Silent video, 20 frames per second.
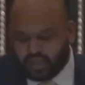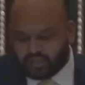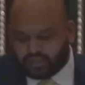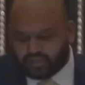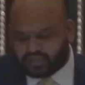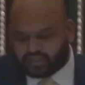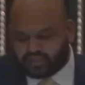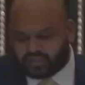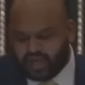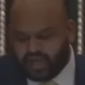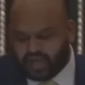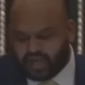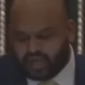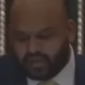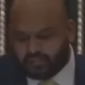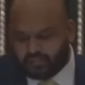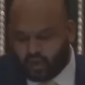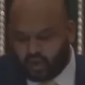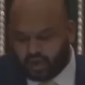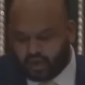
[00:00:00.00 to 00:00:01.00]
The Sri Lanka
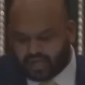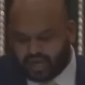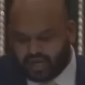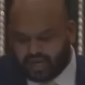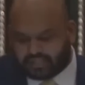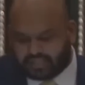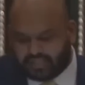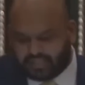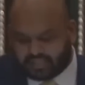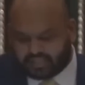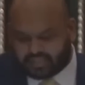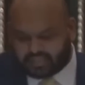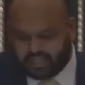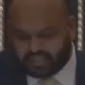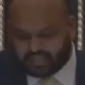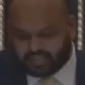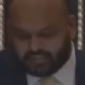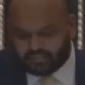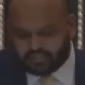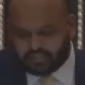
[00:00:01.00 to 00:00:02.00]
broadcast sheet
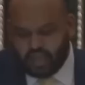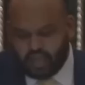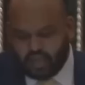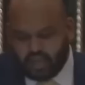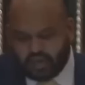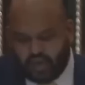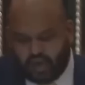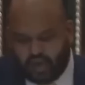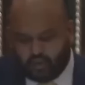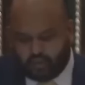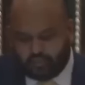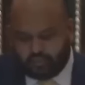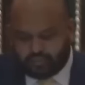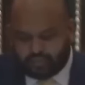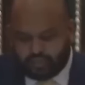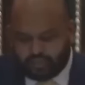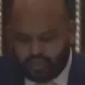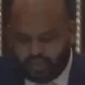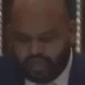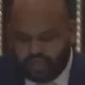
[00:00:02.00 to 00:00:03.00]
stated. Now,
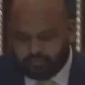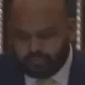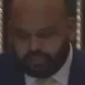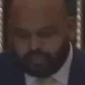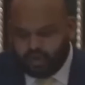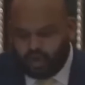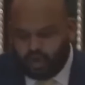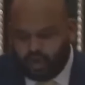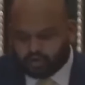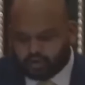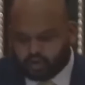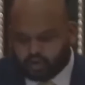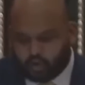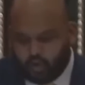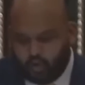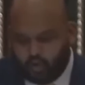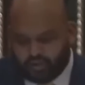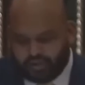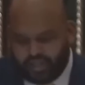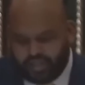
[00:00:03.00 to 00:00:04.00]
let me also
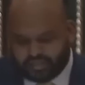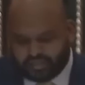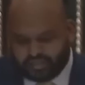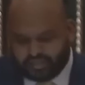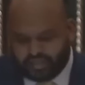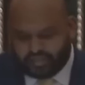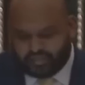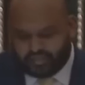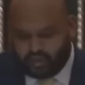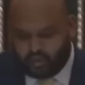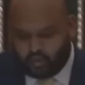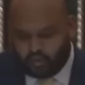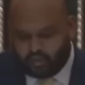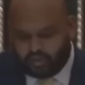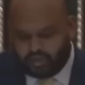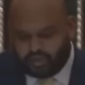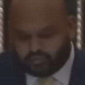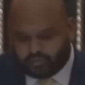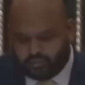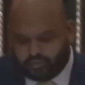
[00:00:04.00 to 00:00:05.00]
quote that who
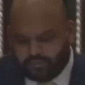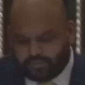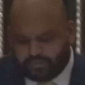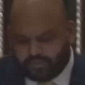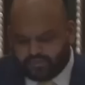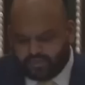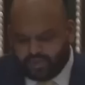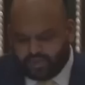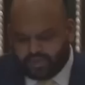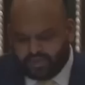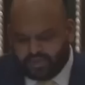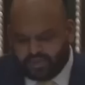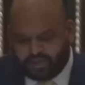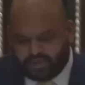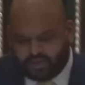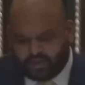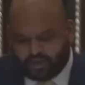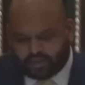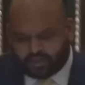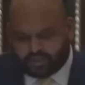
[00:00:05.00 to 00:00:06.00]
these people were. They
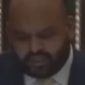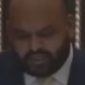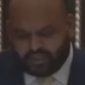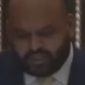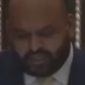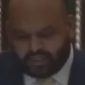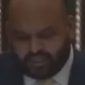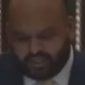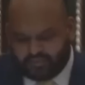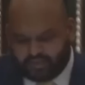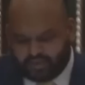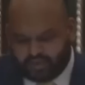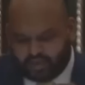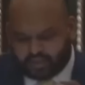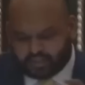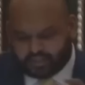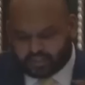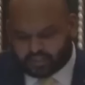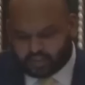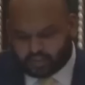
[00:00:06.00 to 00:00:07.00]
were not
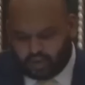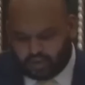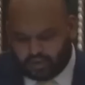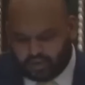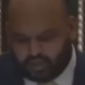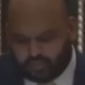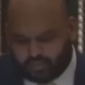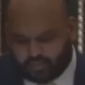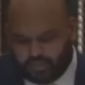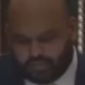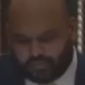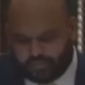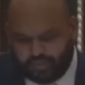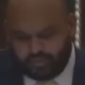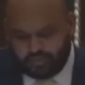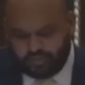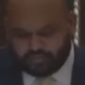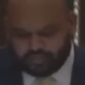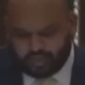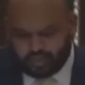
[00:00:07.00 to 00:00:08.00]
just ordinary people.
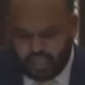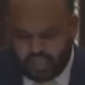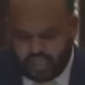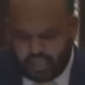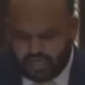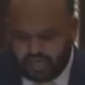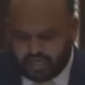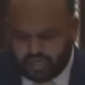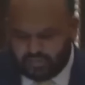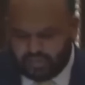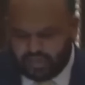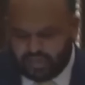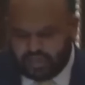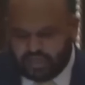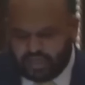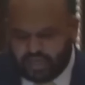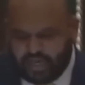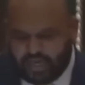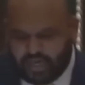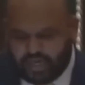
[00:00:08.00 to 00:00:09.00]
Let
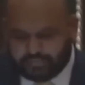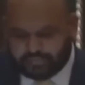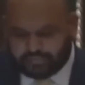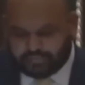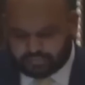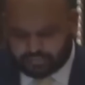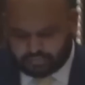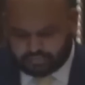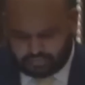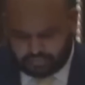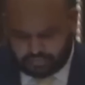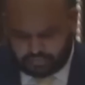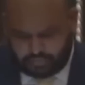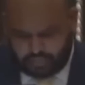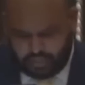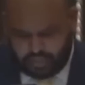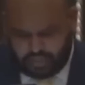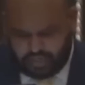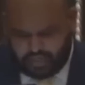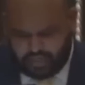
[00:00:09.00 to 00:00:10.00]

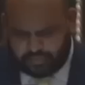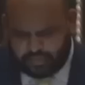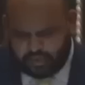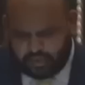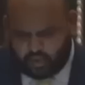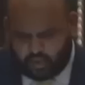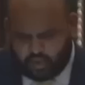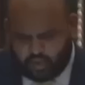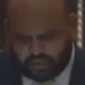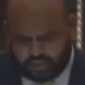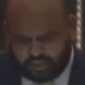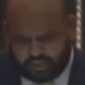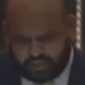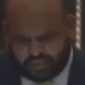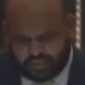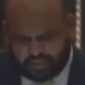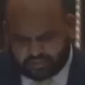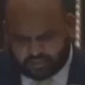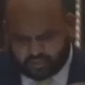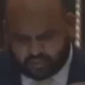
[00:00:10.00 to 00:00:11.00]
me quote.
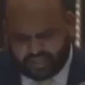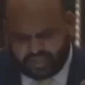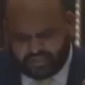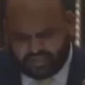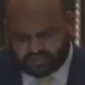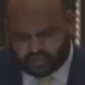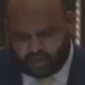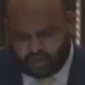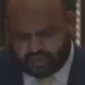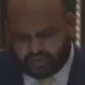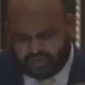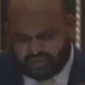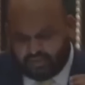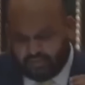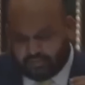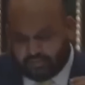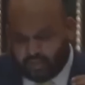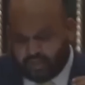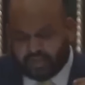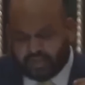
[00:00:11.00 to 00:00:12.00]
They were
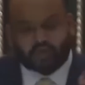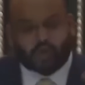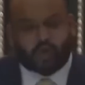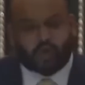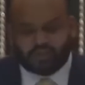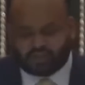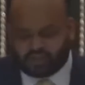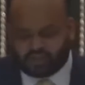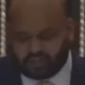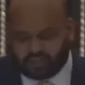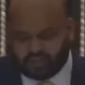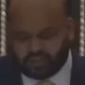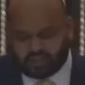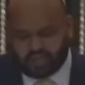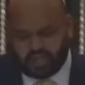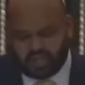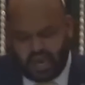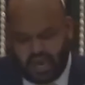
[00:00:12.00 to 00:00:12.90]
police constables.